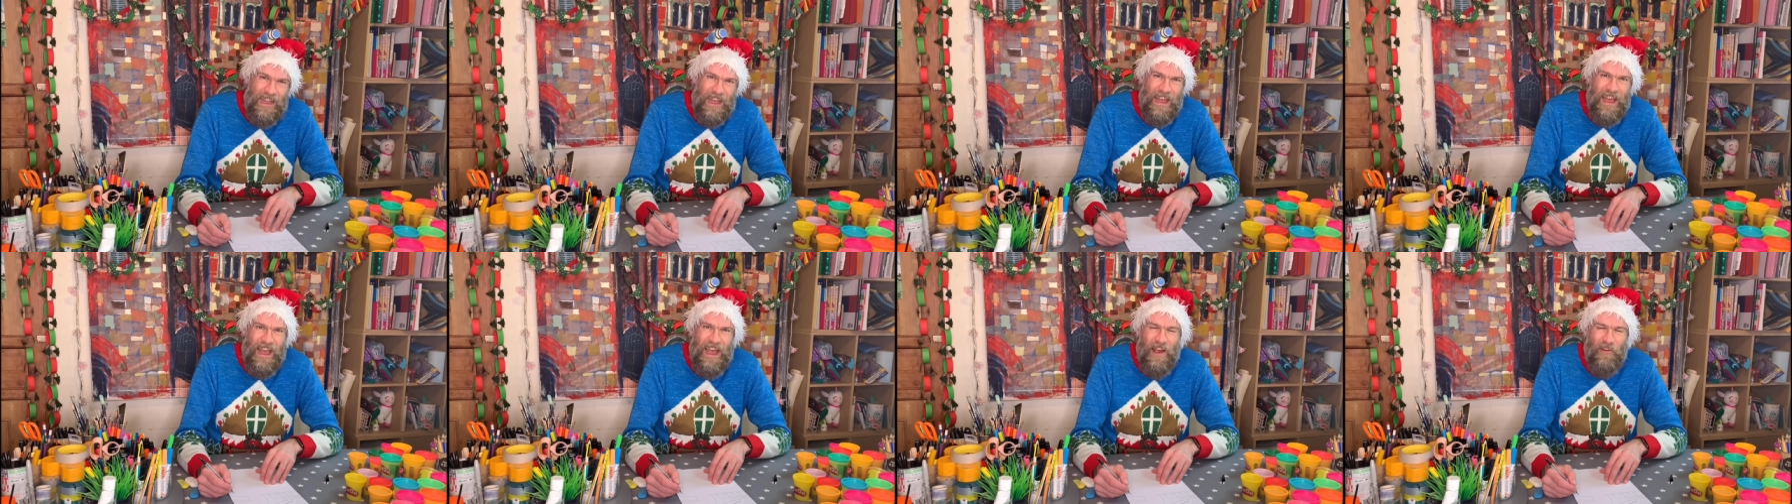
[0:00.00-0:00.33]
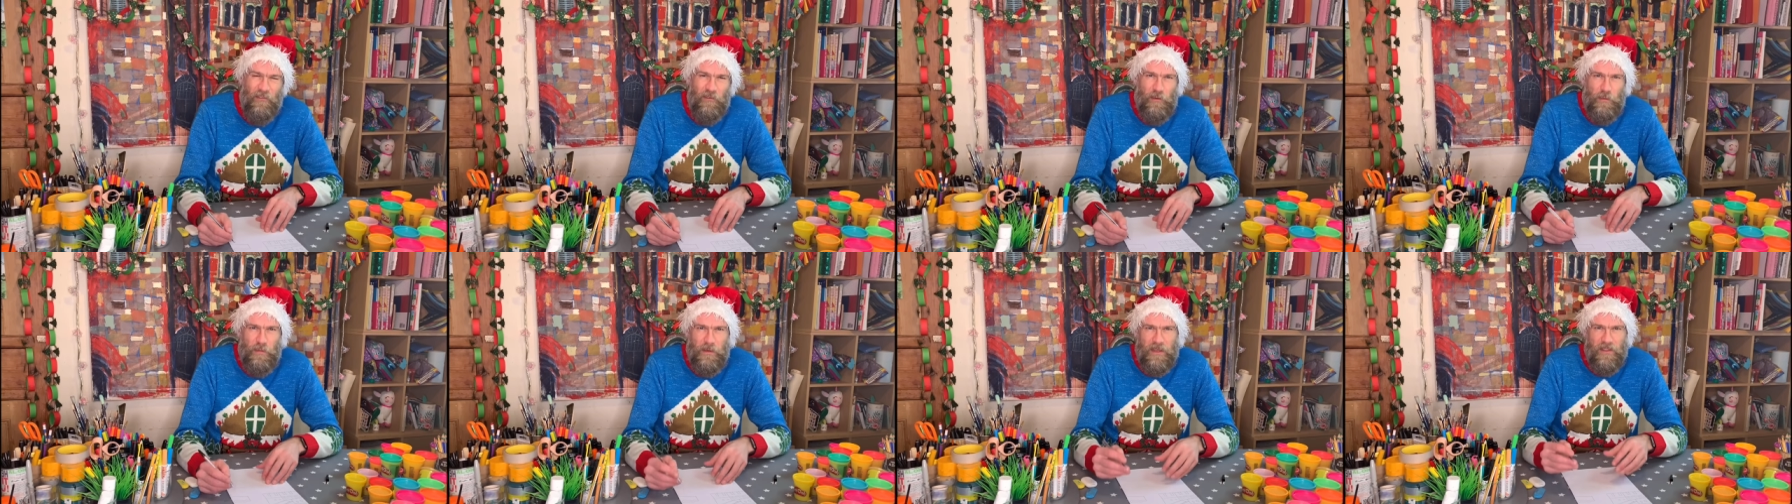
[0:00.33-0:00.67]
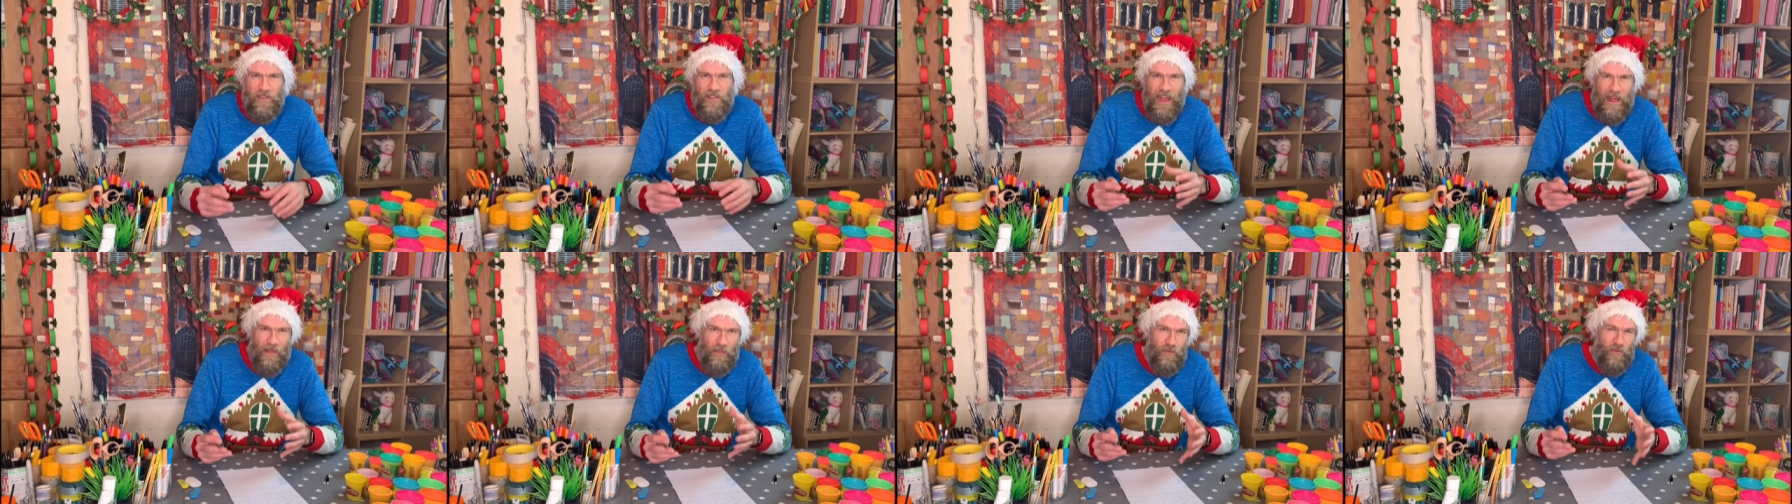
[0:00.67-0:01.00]
have to be
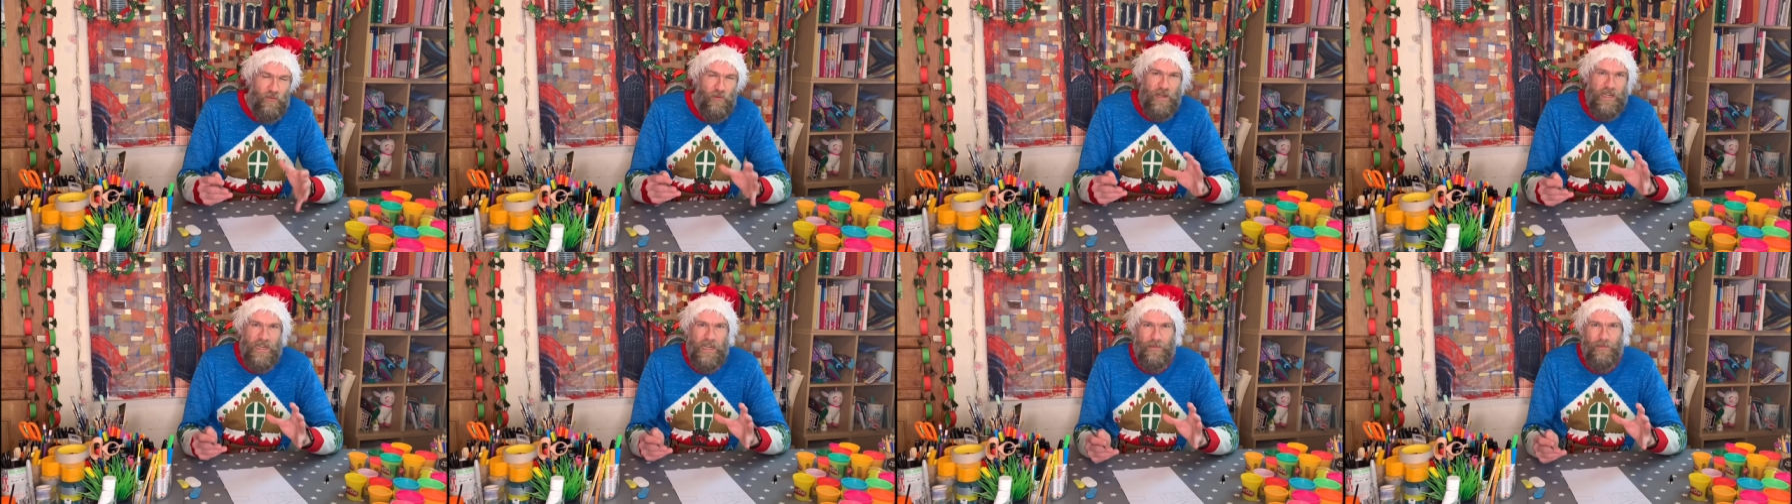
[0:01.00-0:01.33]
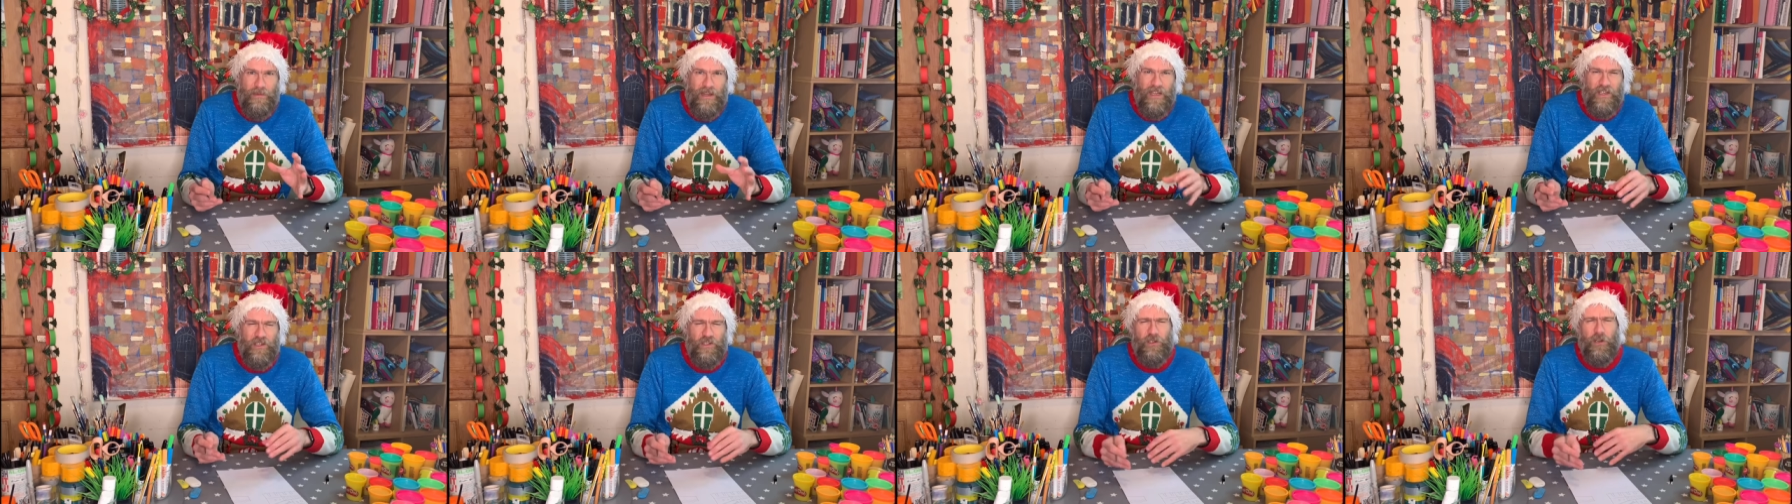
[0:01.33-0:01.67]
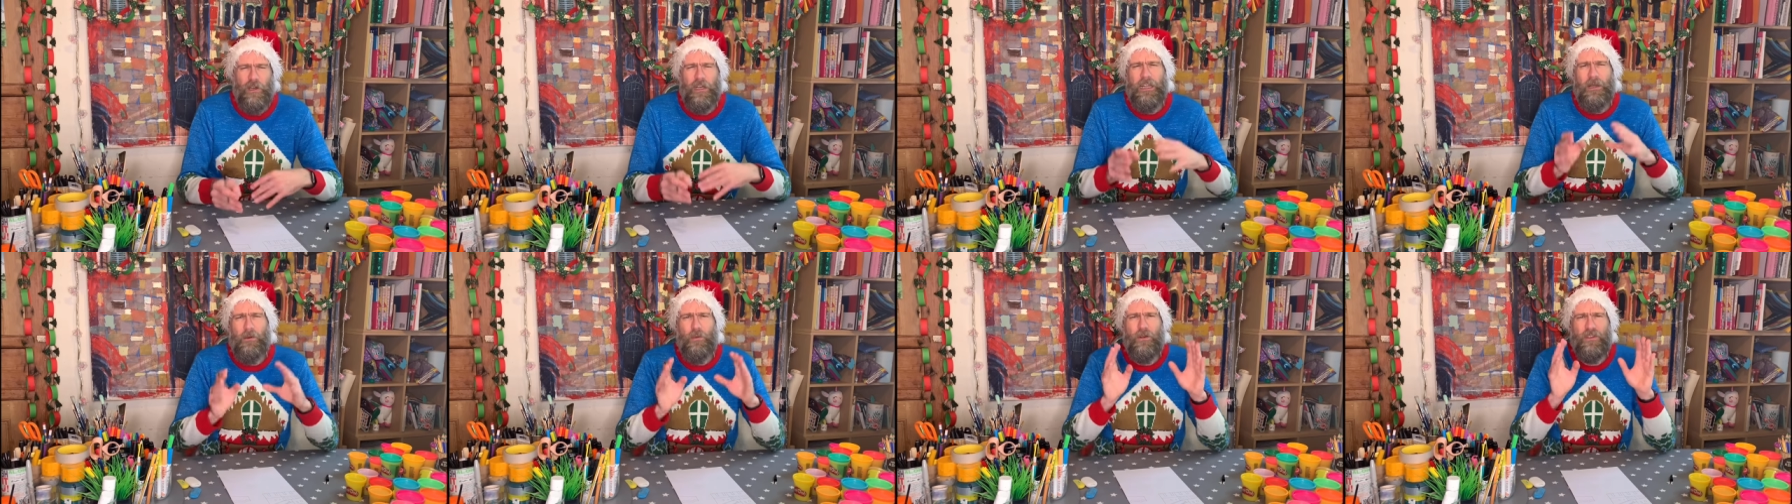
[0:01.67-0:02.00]
that three-dimensional.
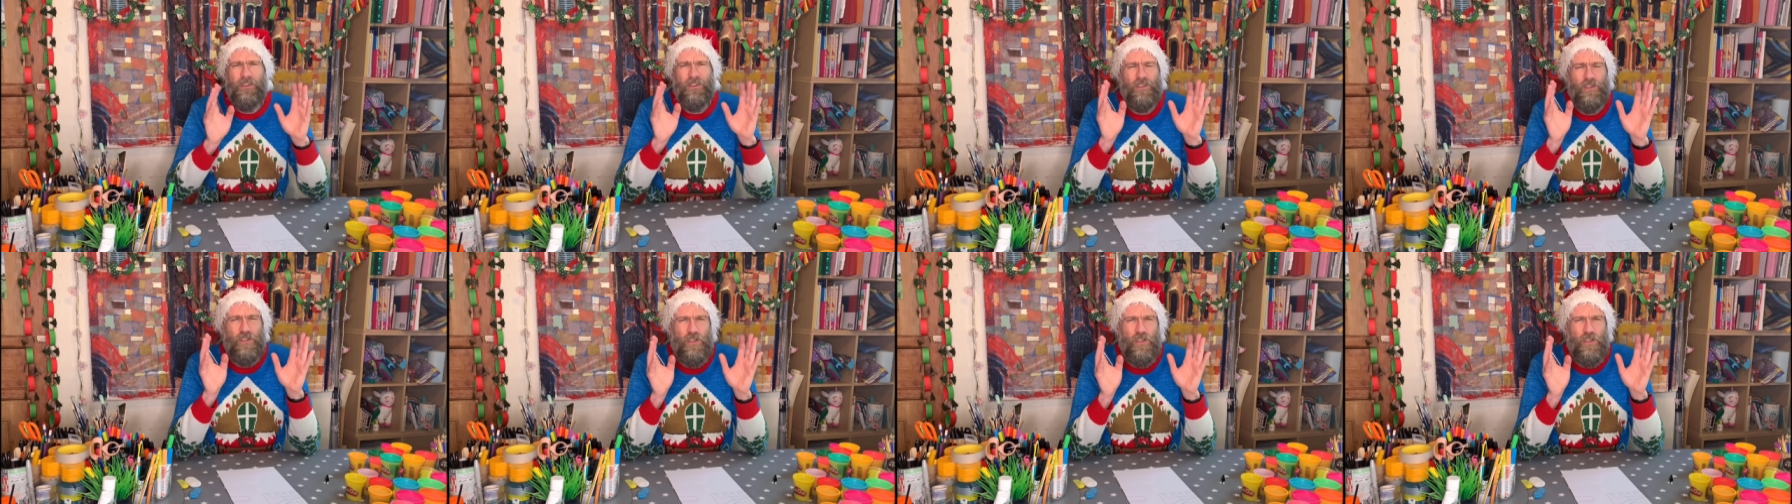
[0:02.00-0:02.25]
He wasn't